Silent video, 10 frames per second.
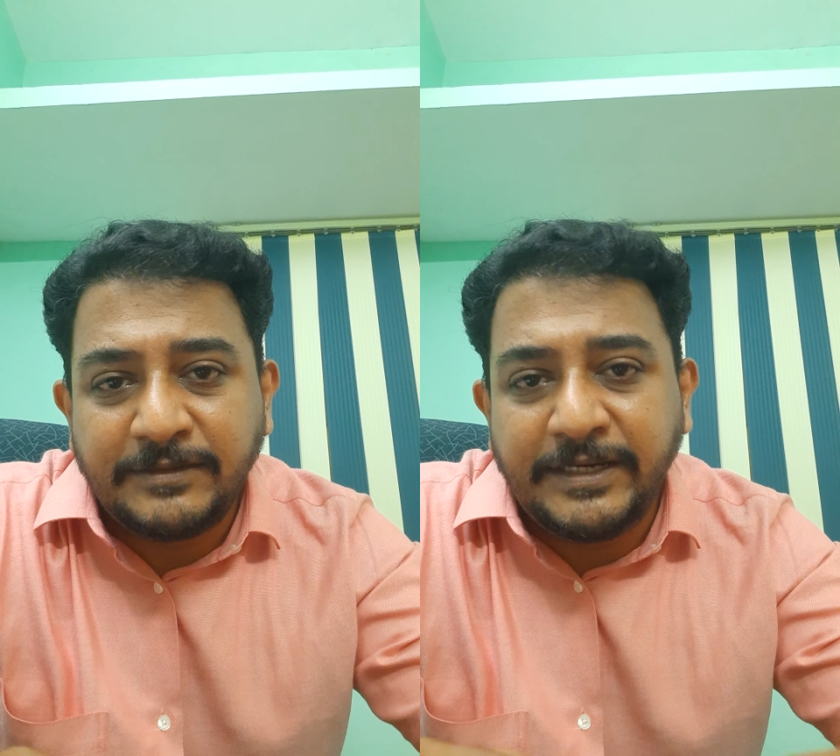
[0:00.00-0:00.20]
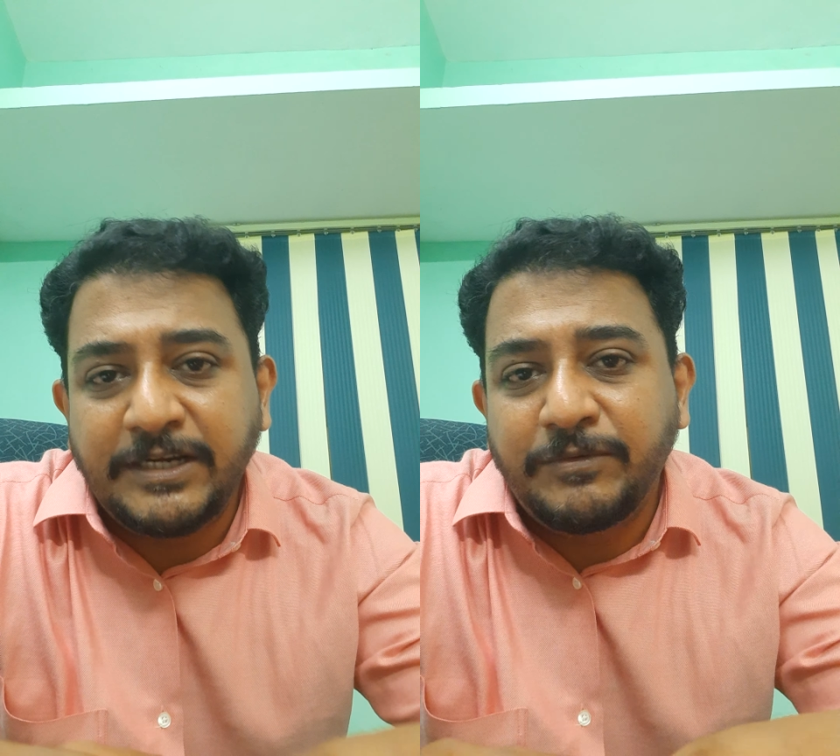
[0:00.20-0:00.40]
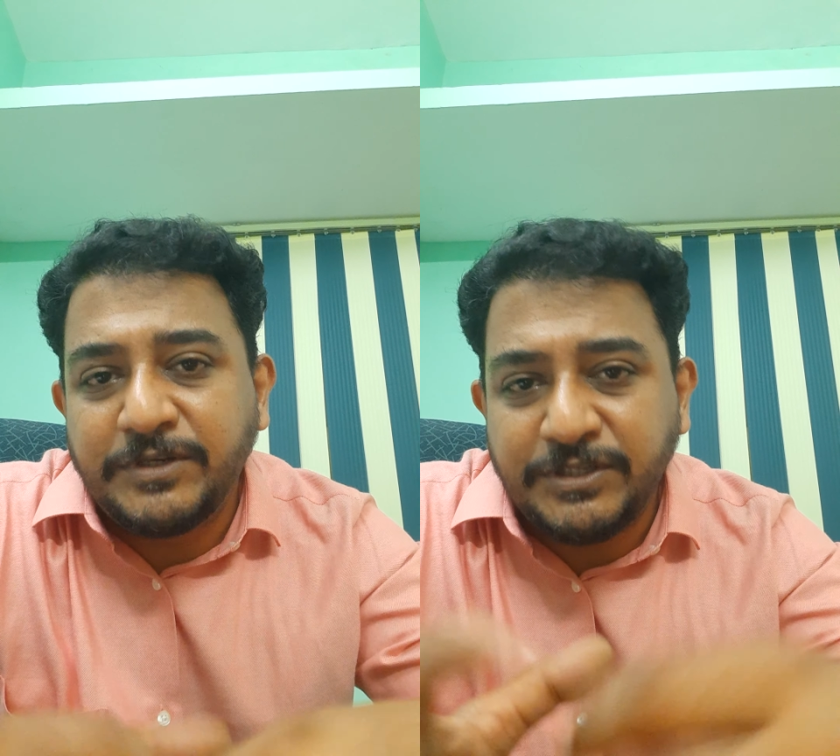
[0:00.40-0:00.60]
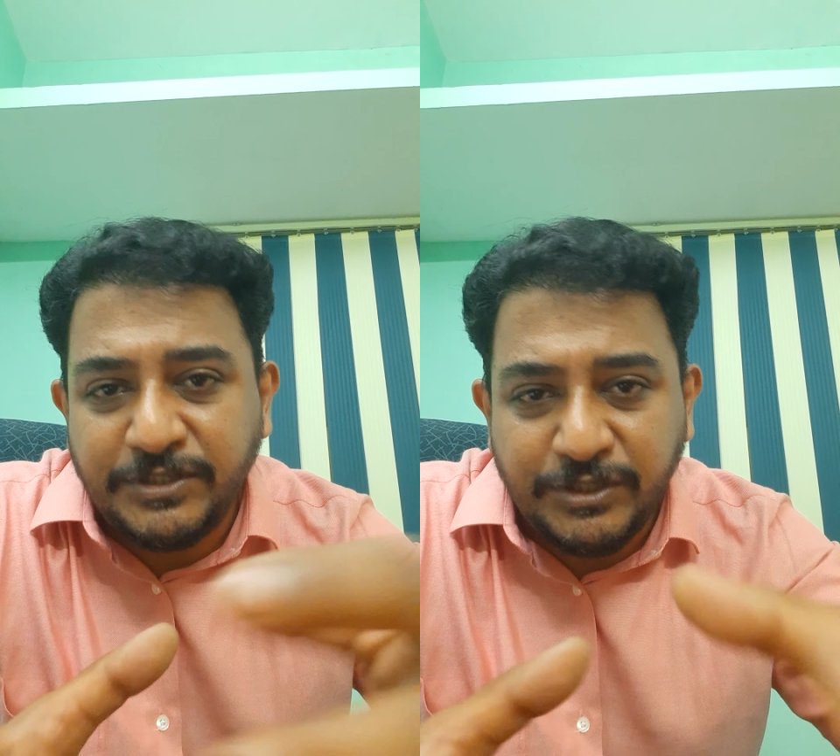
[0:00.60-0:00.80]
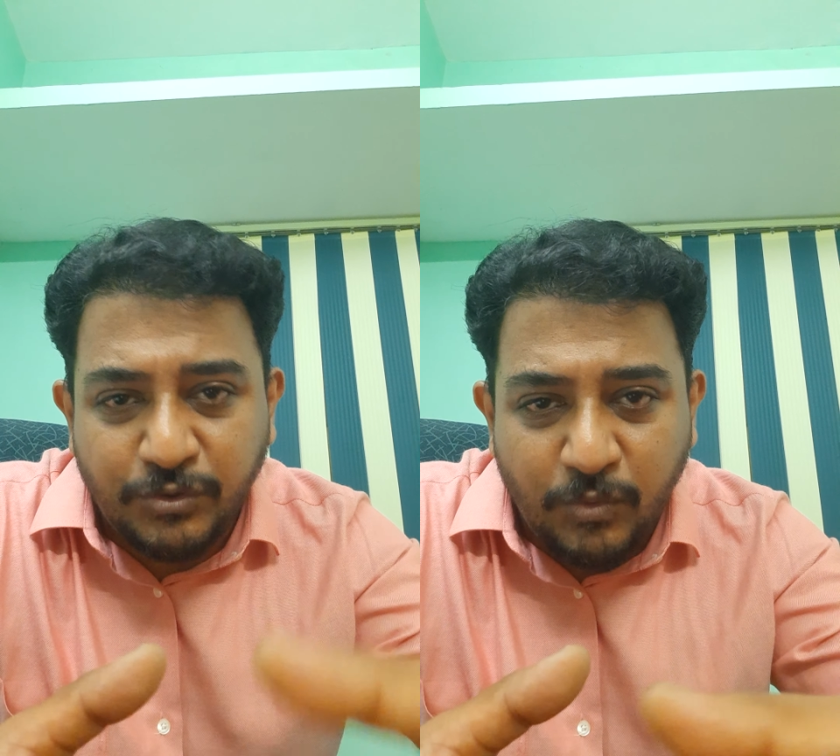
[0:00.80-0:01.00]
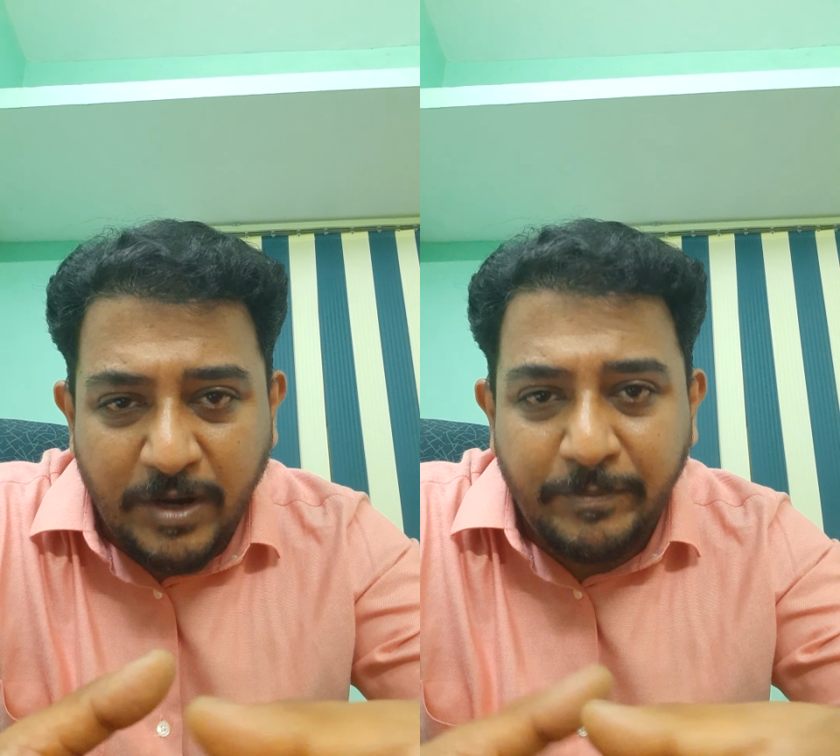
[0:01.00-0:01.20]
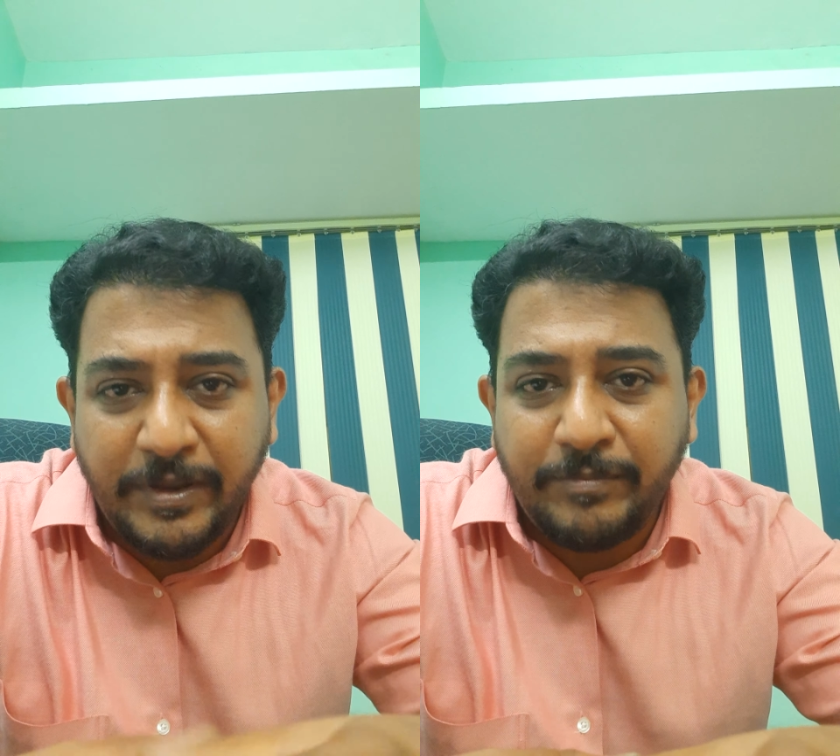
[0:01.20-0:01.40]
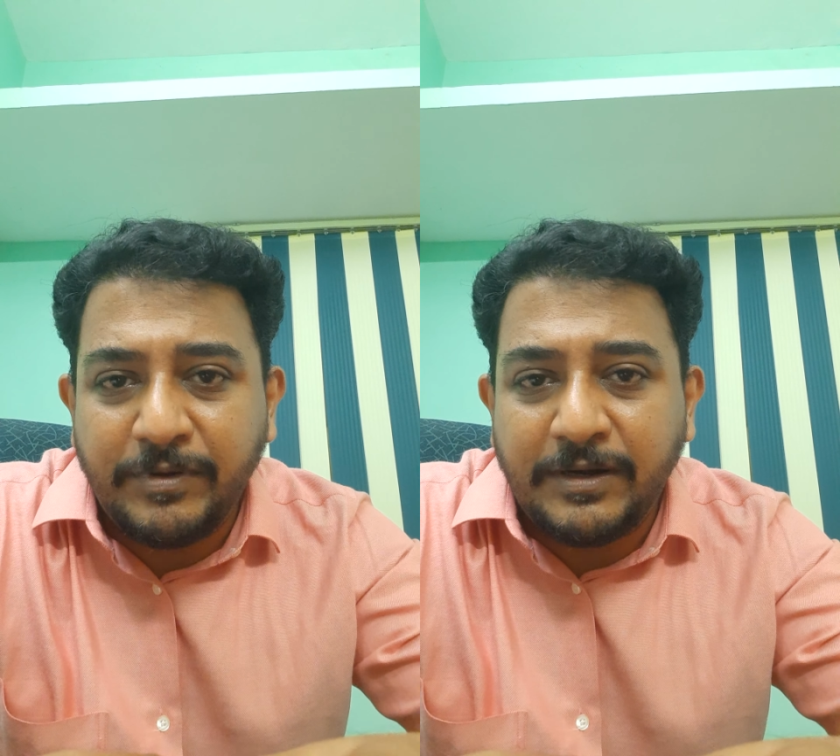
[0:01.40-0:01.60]
interventions into one
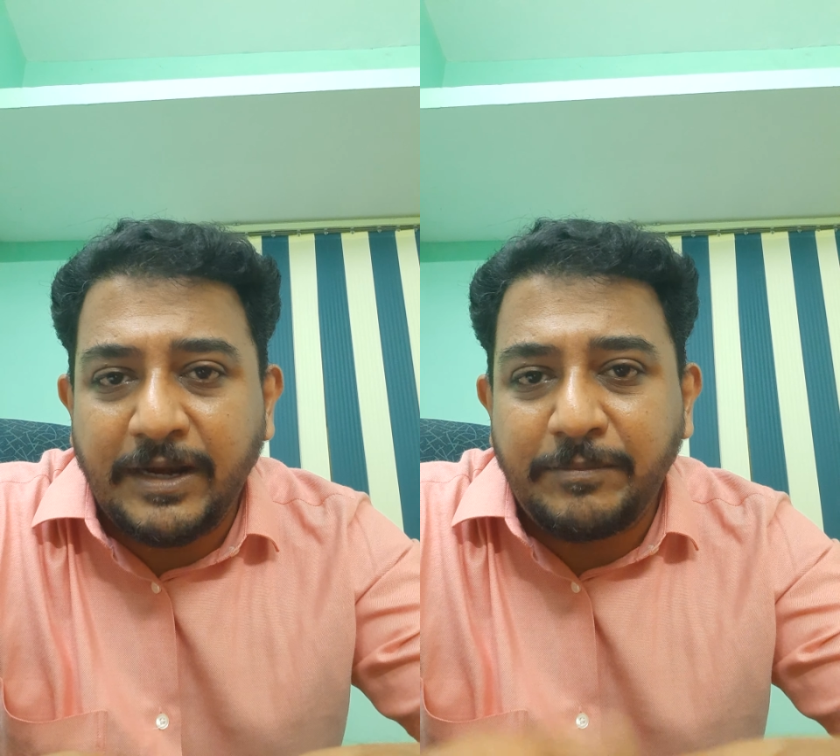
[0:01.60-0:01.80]
paper